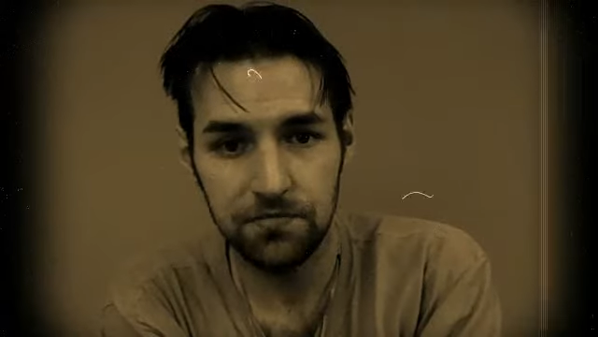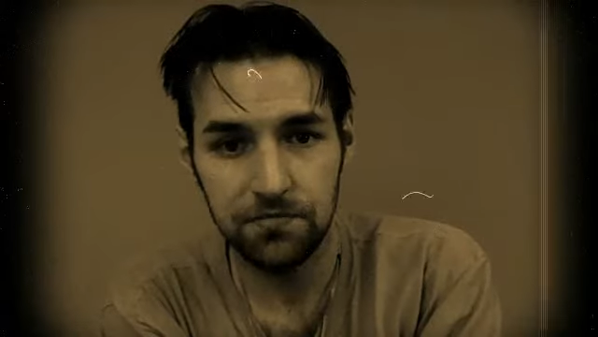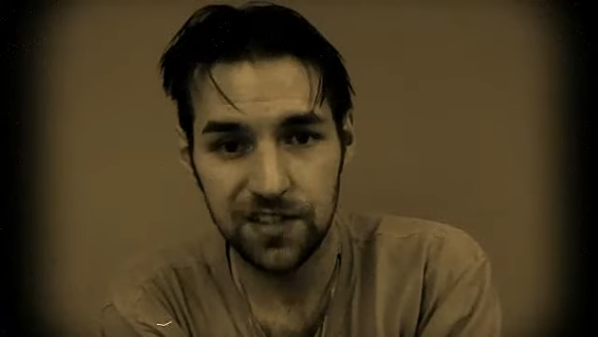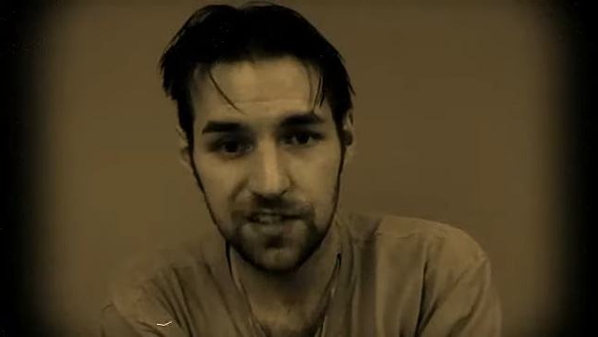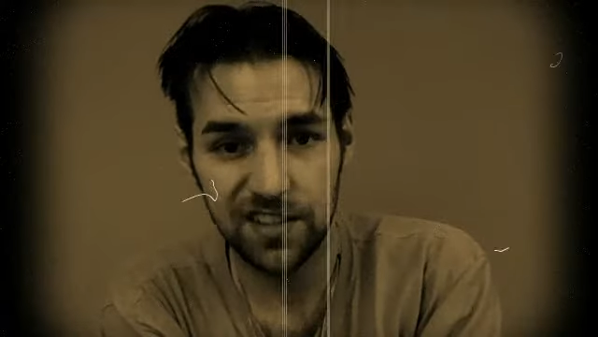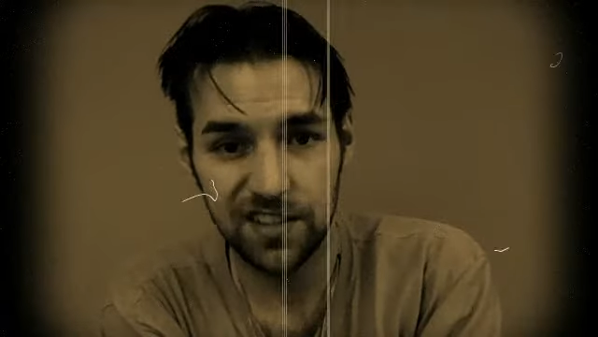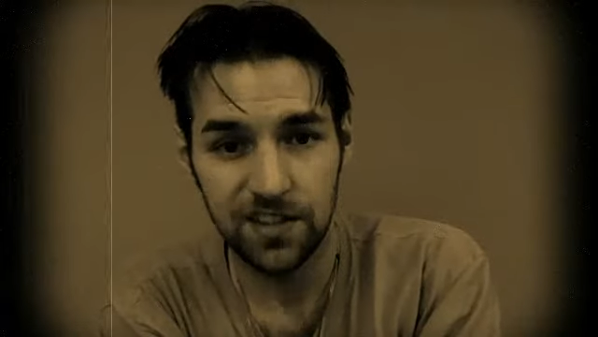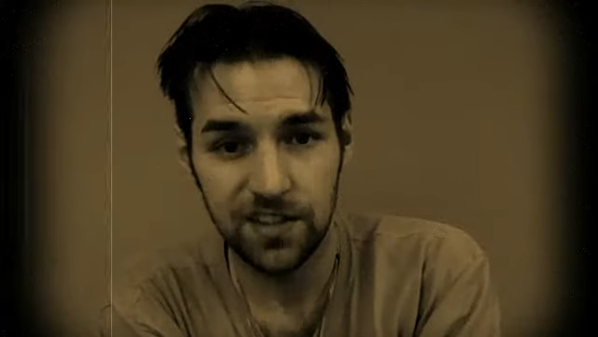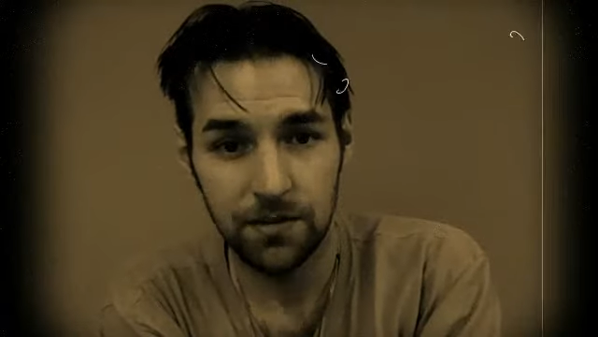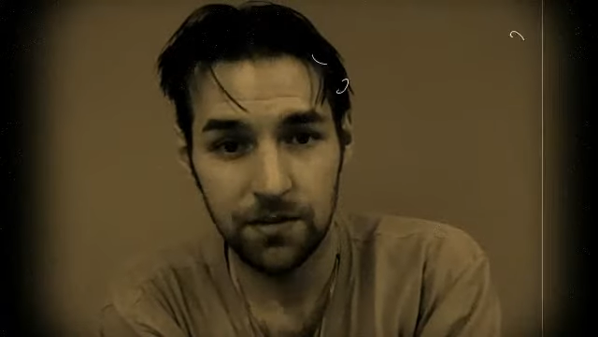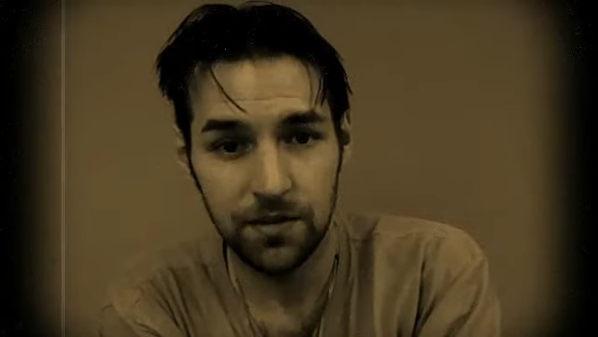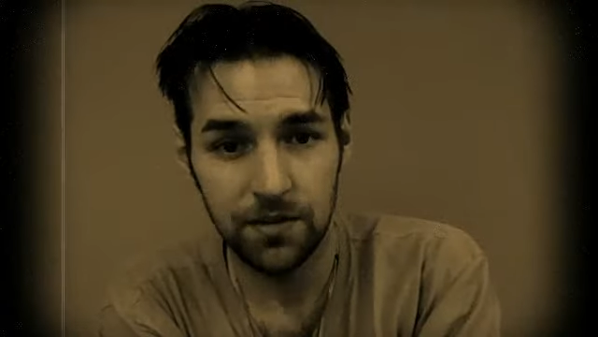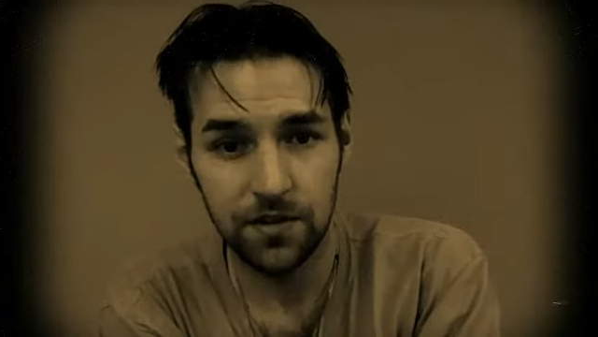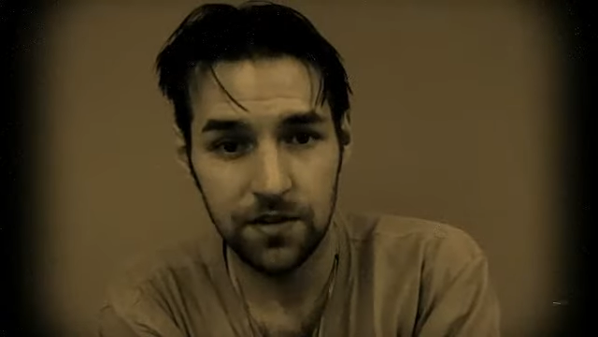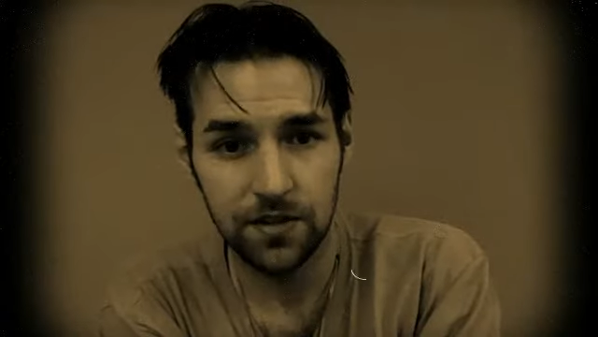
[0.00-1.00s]
to the same
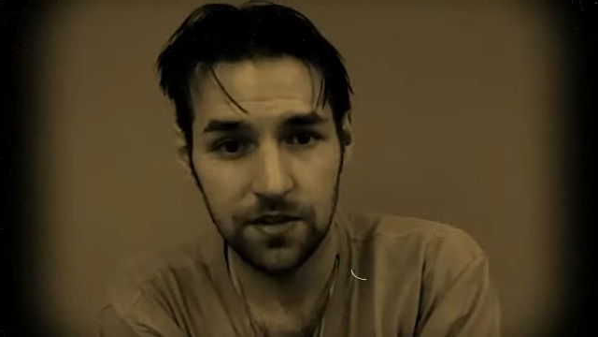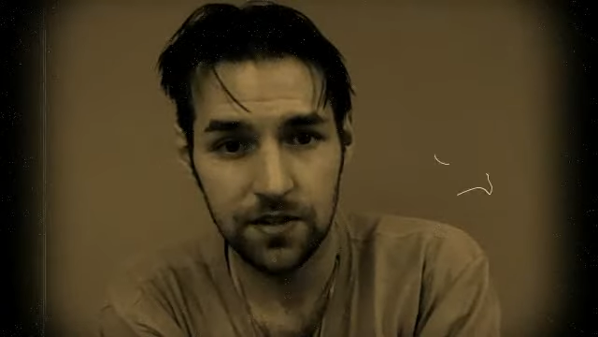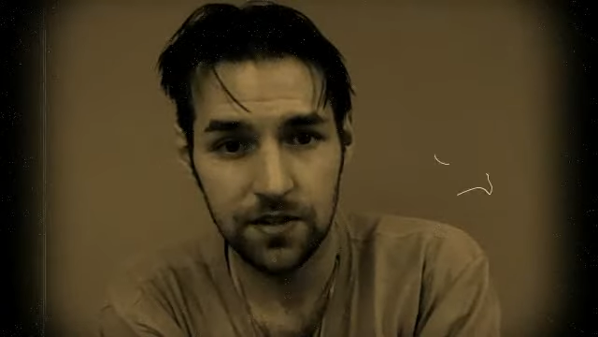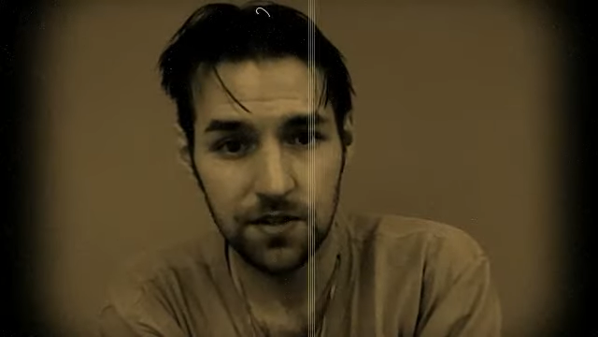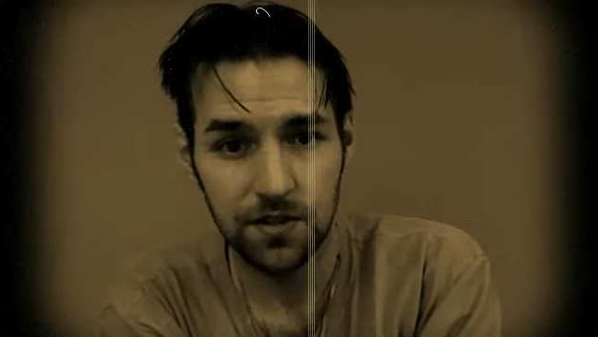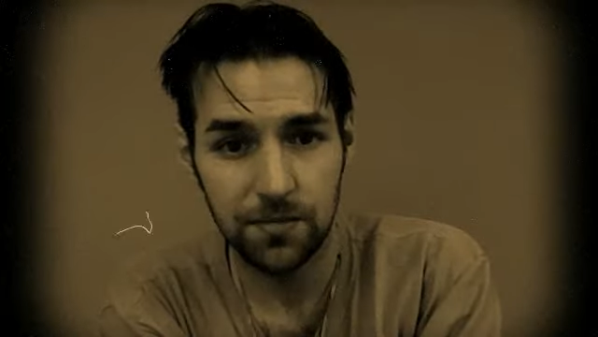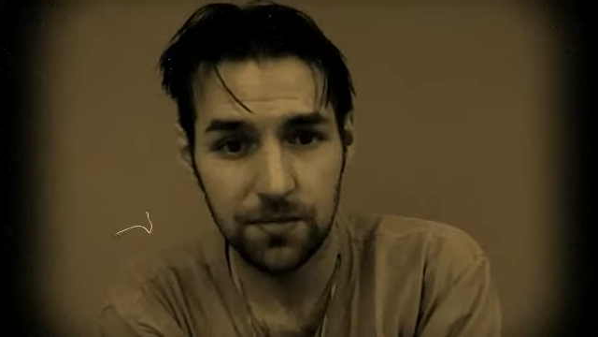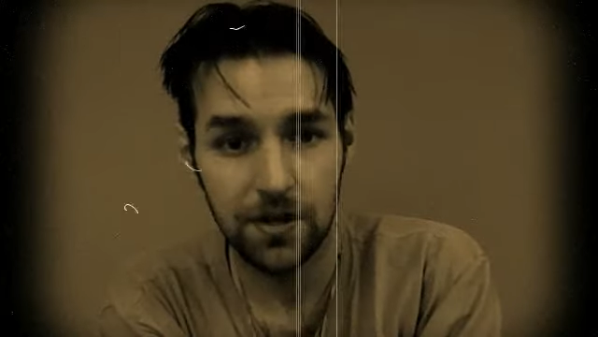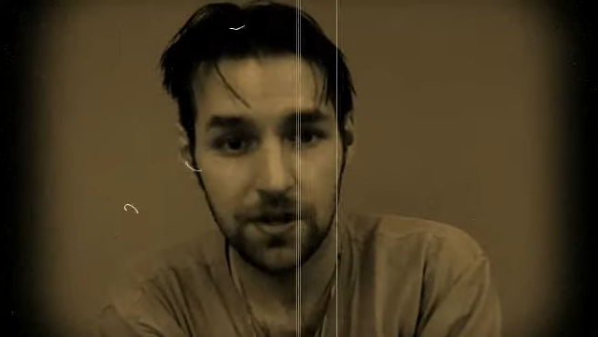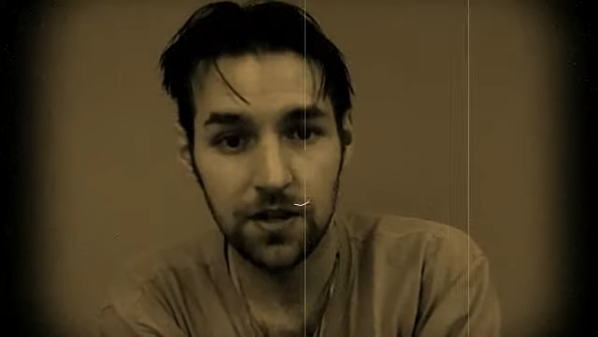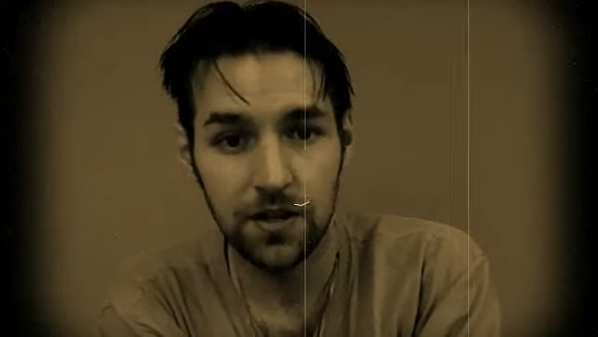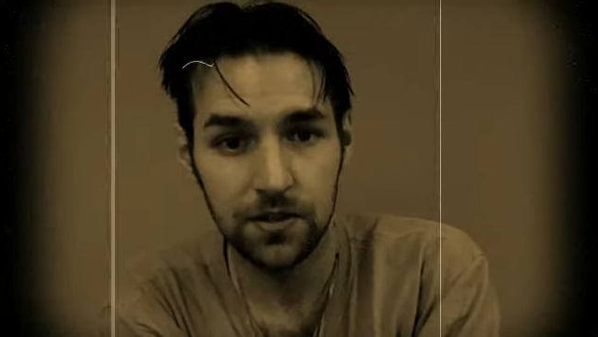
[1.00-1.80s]
degree as Paul